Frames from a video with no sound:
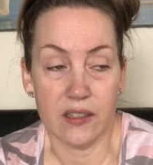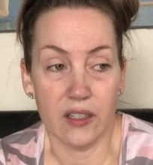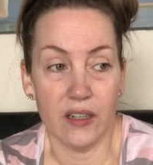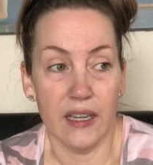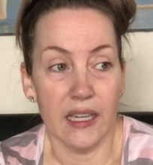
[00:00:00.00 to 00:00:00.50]

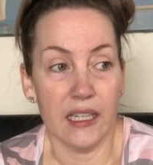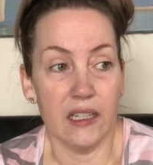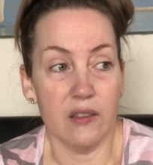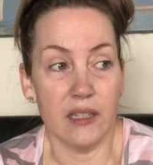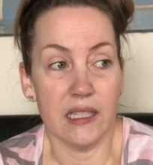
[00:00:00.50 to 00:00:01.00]
or, you
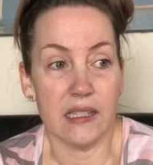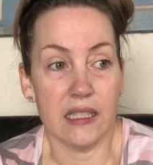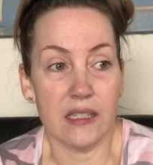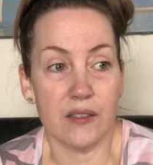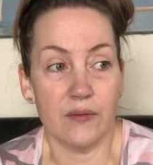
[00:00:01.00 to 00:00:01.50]
know, is
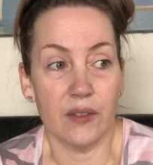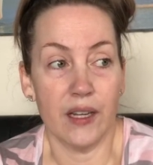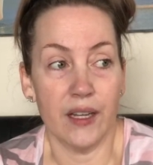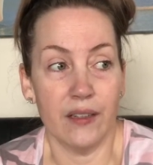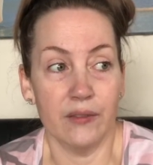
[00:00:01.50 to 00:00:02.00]
this
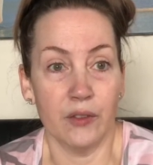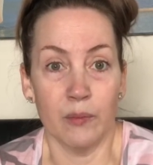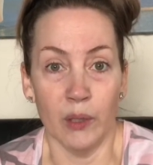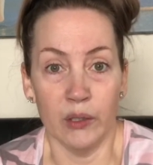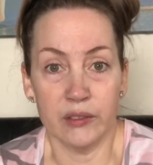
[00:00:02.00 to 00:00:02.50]

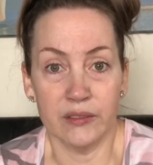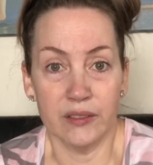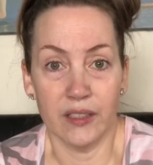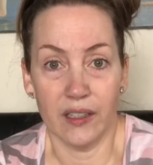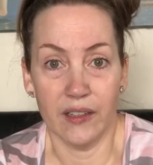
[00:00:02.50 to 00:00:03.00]

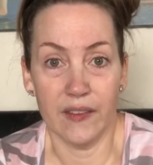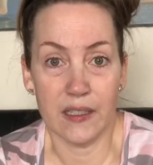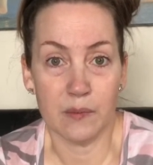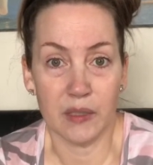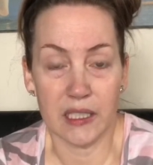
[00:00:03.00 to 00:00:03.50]
verboten on
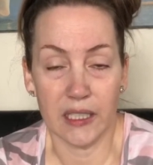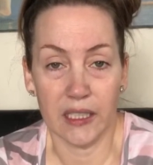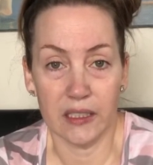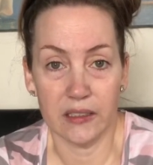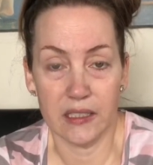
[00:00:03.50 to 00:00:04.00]
this
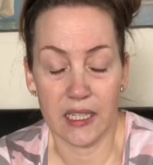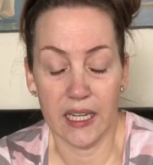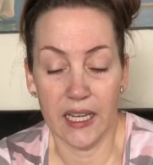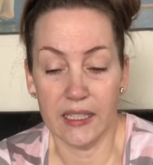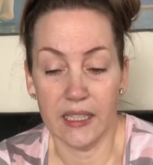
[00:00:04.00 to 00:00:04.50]
particular
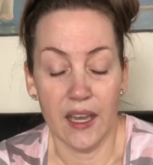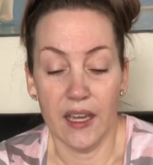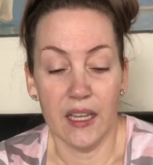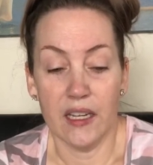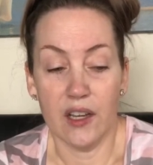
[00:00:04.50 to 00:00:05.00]
diet?
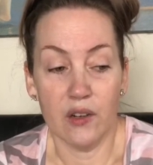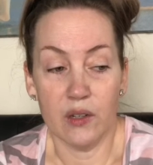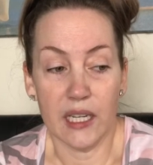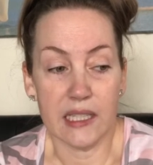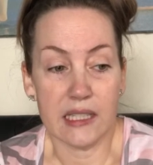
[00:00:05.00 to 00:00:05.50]
No,
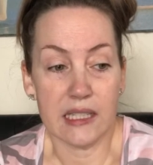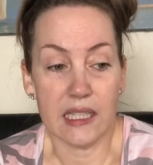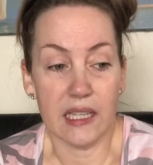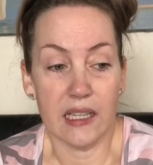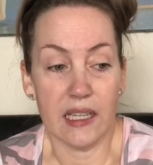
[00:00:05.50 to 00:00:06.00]
it's
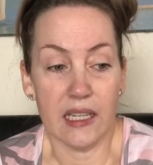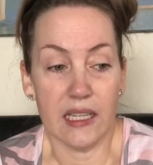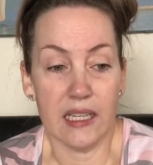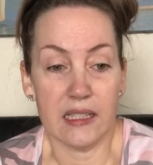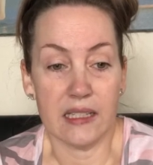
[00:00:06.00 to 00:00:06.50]

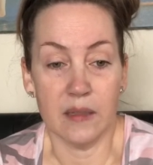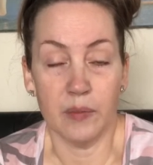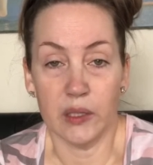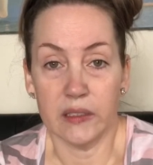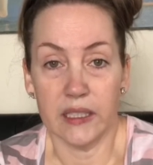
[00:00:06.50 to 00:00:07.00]

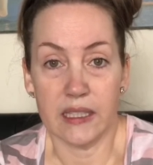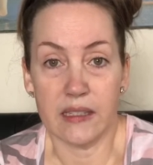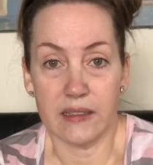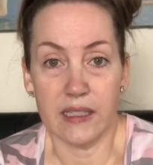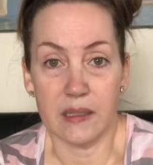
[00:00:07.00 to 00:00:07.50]
simple.
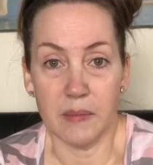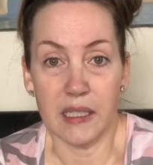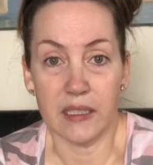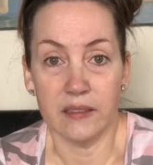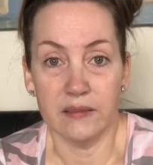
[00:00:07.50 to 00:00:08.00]
It's
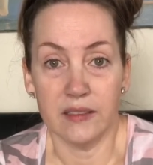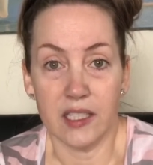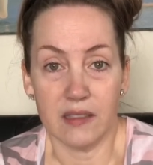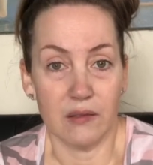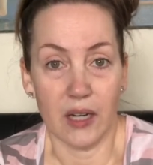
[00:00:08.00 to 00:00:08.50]
meat.
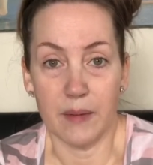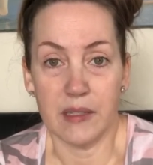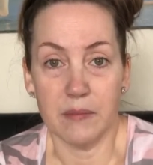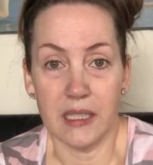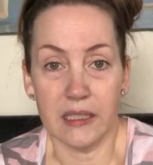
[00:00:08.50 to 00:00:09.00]
Just grab
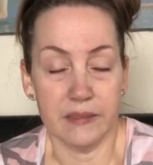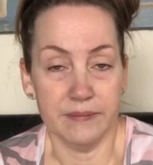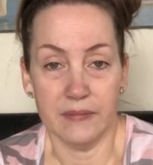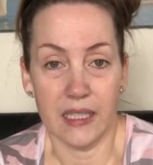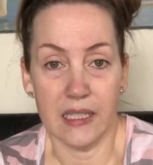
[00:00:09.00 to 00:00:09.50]
some meat,
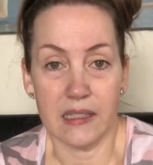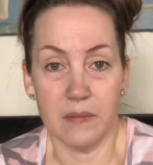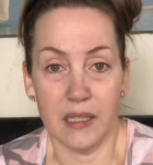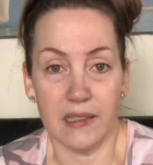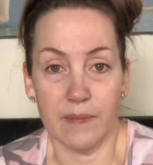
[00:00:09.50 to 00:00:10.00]
eat some
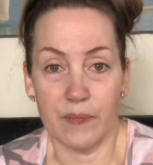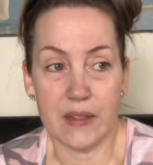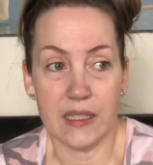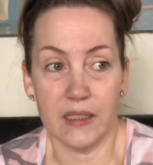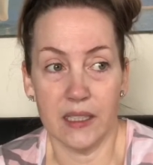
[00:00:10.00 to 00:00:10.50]
meat.
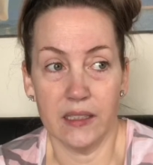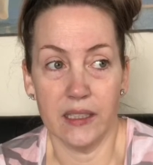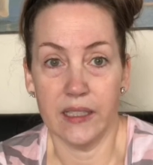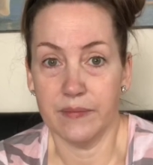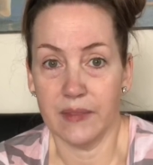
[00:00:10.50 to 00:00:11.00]
Still
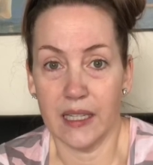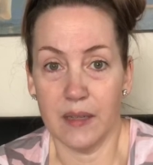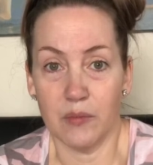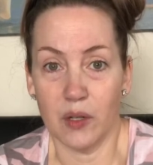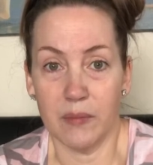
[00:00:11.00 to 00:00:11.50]
hungry?
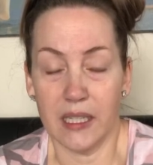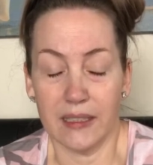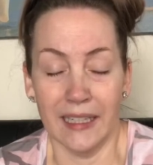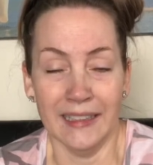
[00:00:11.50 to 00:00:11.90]
Eat more meat.